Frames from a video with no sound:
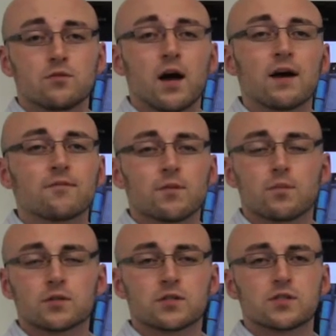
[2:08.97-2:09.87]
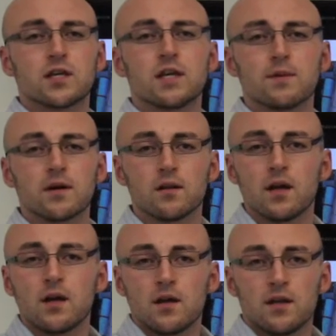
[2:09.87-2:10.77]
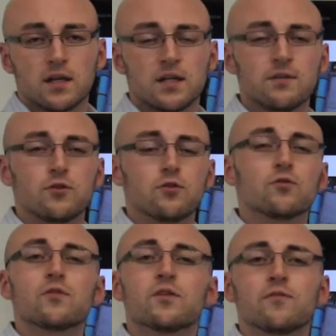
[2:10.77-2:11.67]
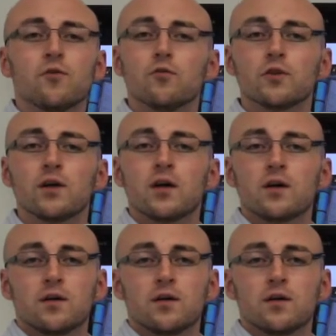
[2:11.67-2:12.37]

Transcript: to have the person's email. They could give it to you over the phone.